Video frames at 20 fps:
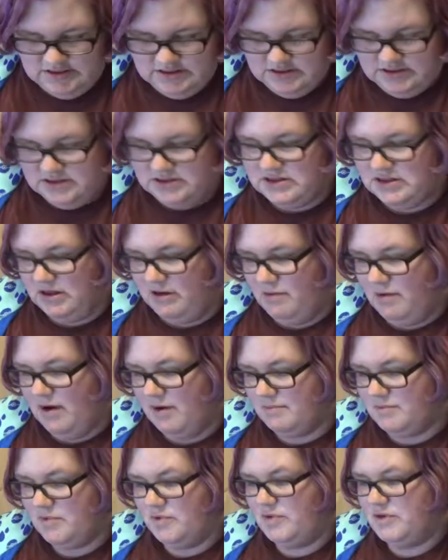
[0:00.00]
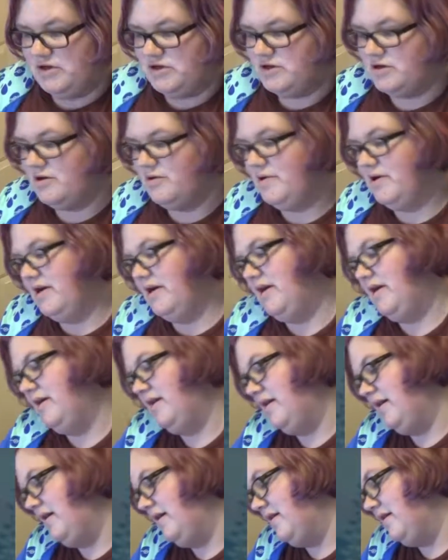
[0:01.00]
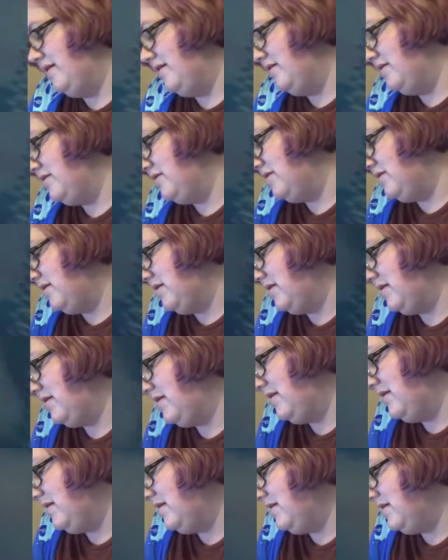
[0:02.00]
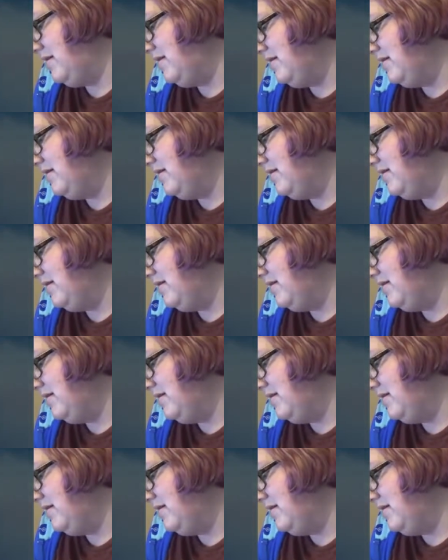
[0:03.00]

So, I'm going to go ahead and just like kind of